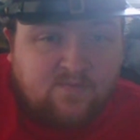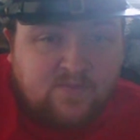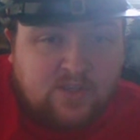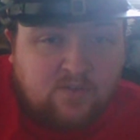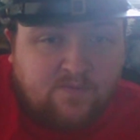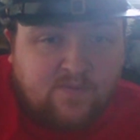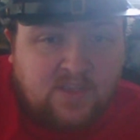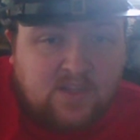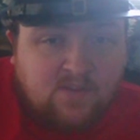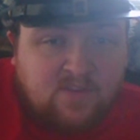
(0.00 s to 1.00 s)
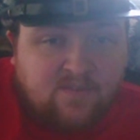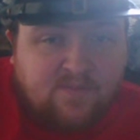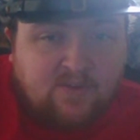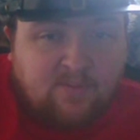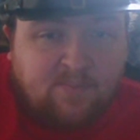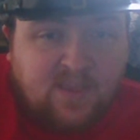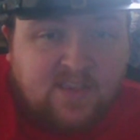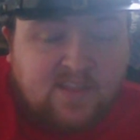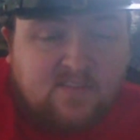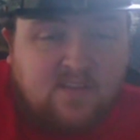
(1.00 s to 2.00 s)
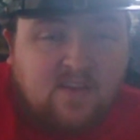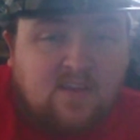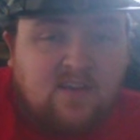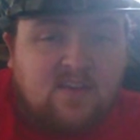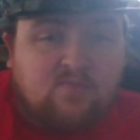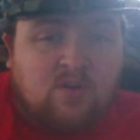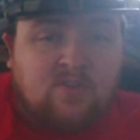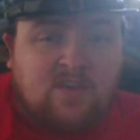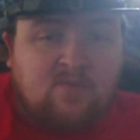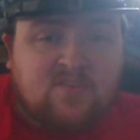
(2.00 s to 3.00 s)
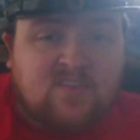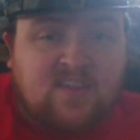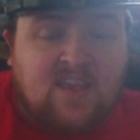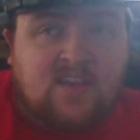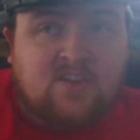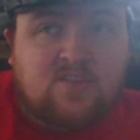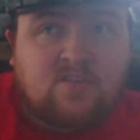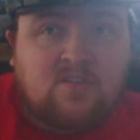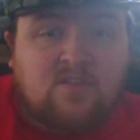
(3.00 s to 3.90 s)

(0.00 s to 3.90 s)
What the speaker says: a few feet of the Confederate pickets, as while he was engaged.